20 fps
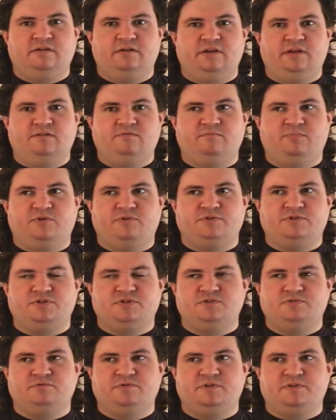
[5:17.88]
even
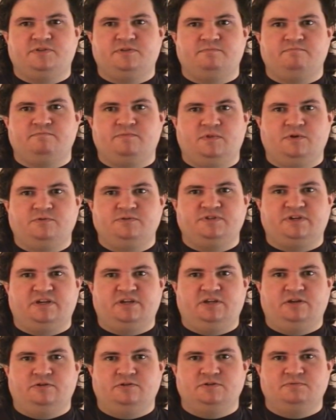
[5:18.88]
persons with those
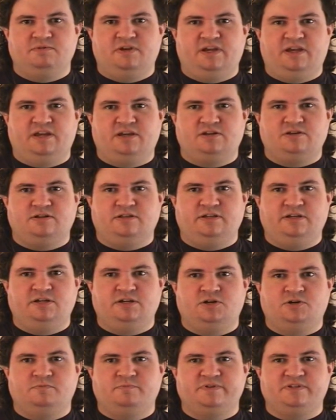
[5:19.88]
IQs may actually, you
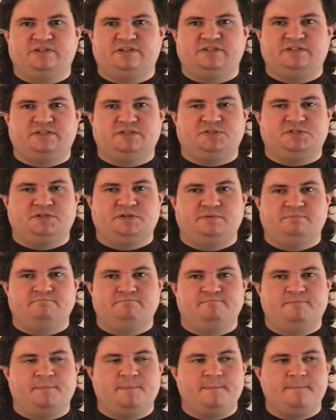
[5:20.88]
know, possess
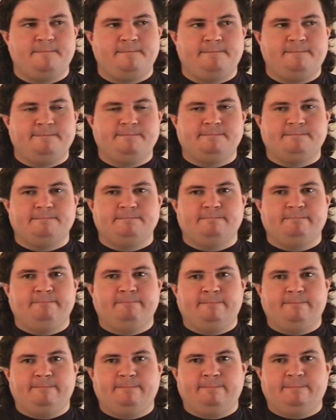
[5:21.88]
some
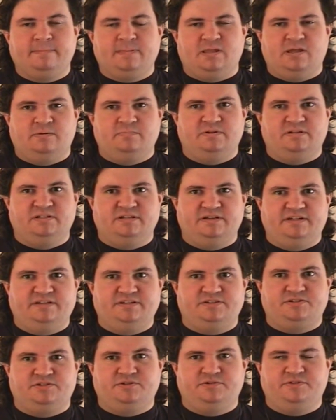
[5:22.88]

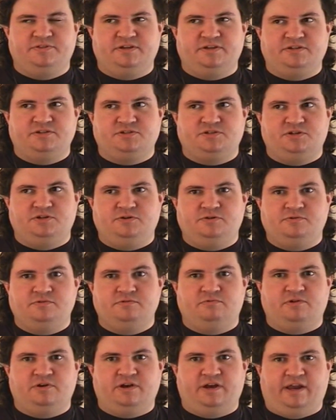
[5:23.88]
abilities to do things too
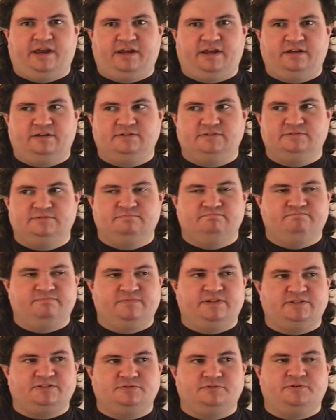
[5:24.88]
and whatnot, and
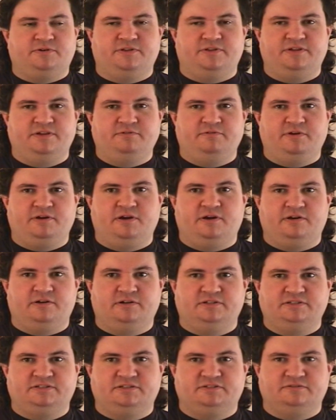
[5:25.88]
that sort of thing,
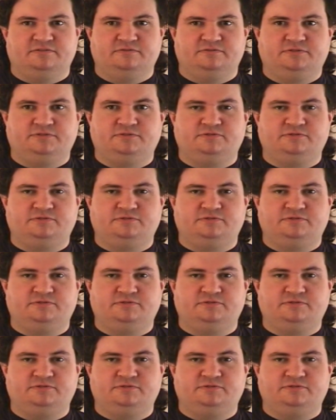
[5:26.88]
regardless of